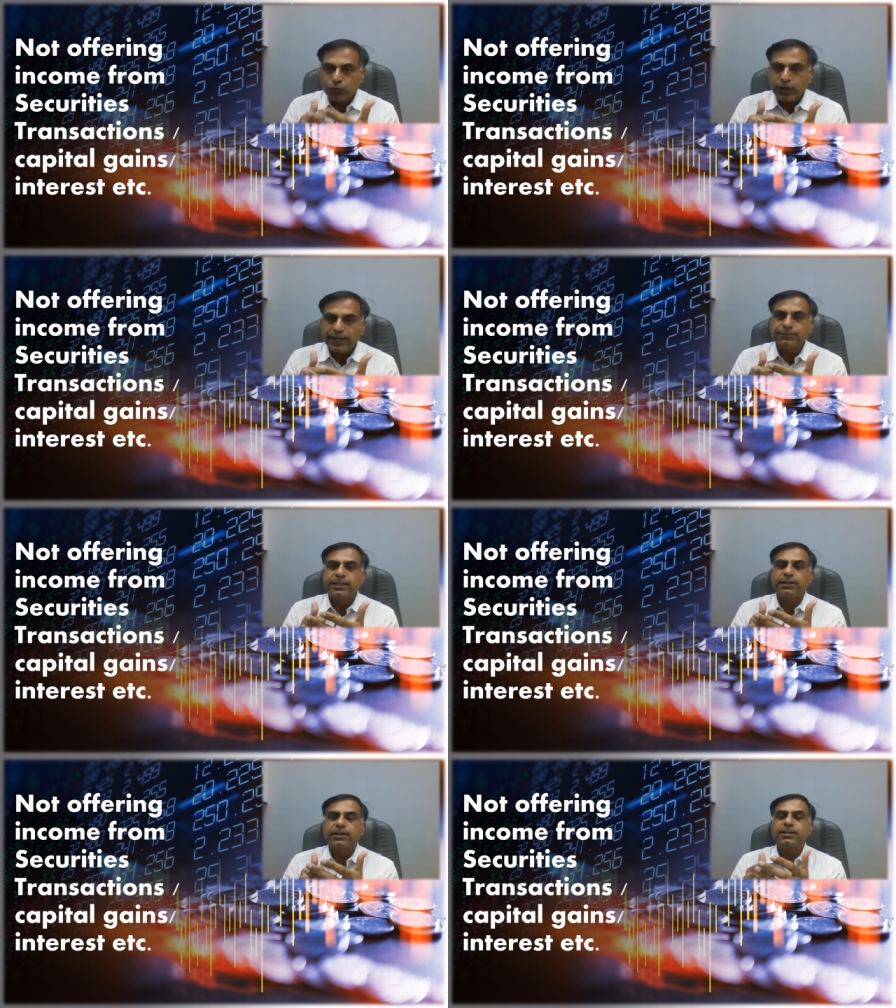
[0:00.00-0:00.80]

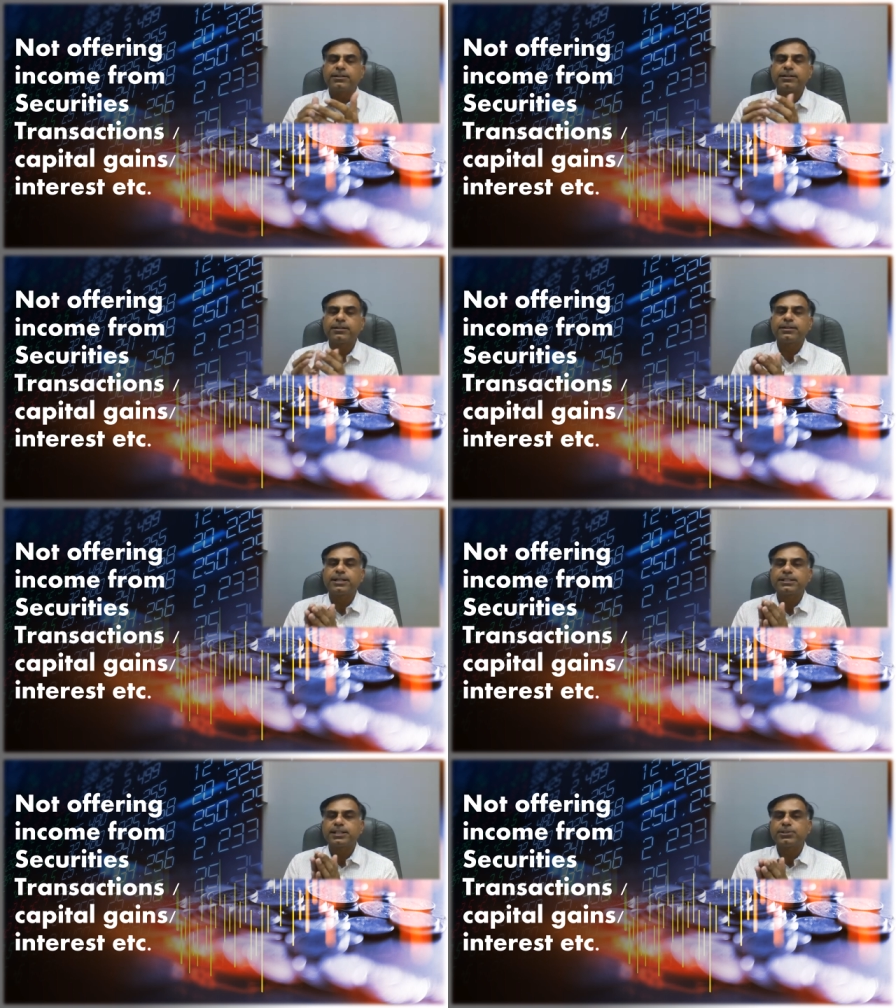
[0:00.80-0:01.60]
FD related
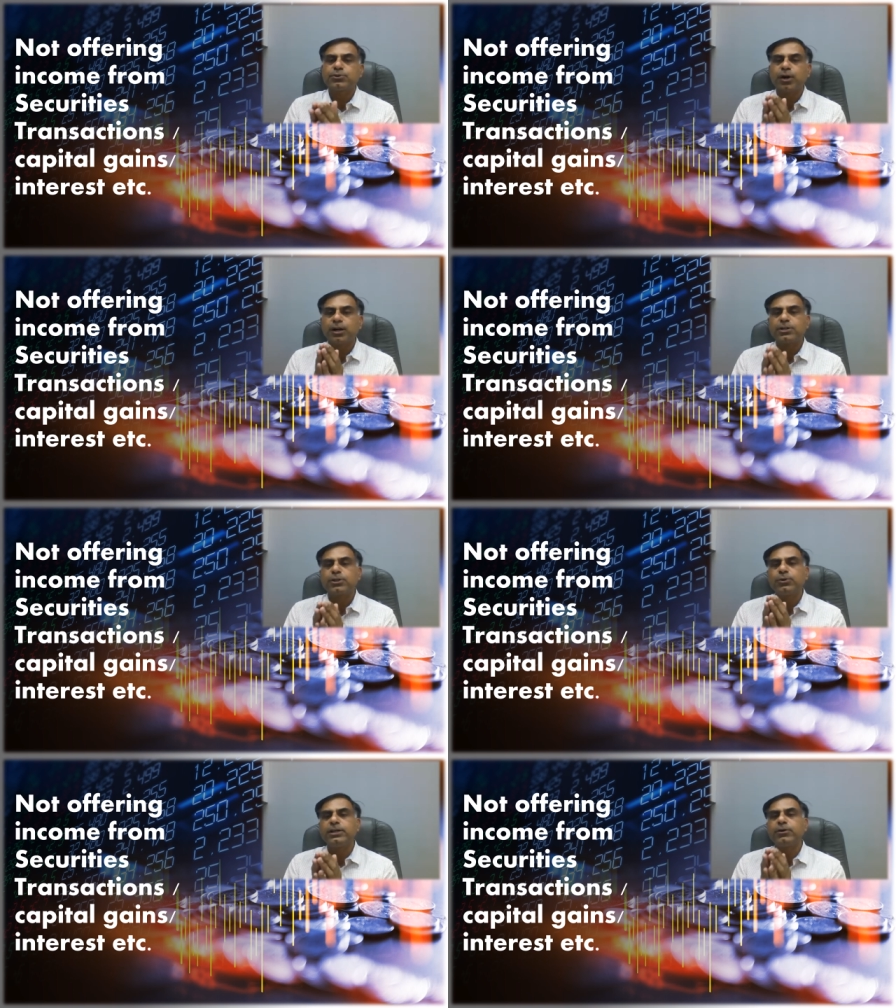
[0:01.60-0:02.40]
interest is not
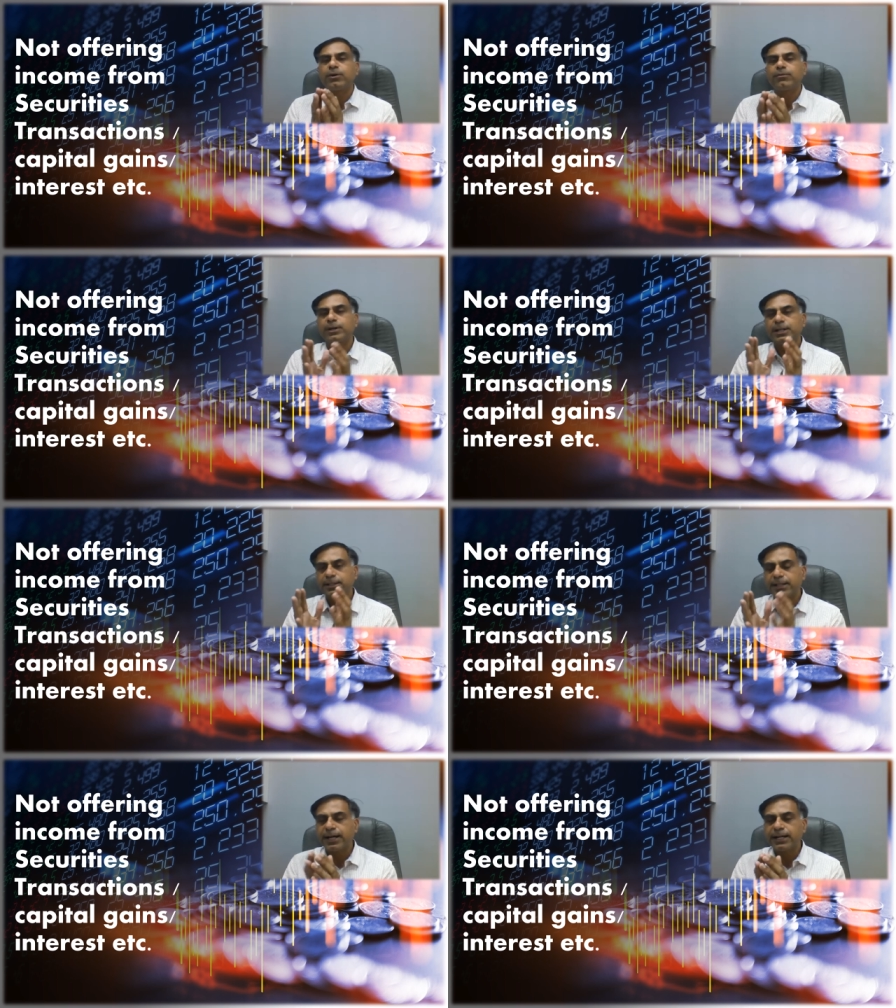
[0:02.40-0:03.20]
duly offered
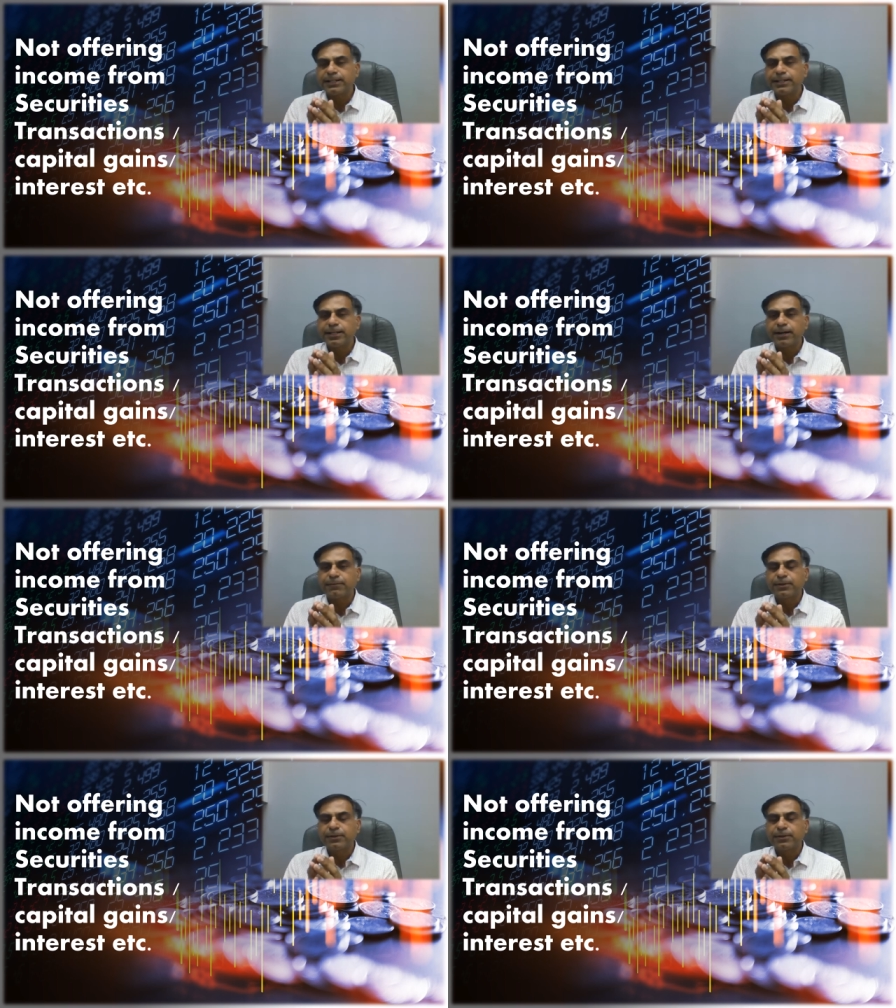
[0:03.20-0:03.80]
in the ITR.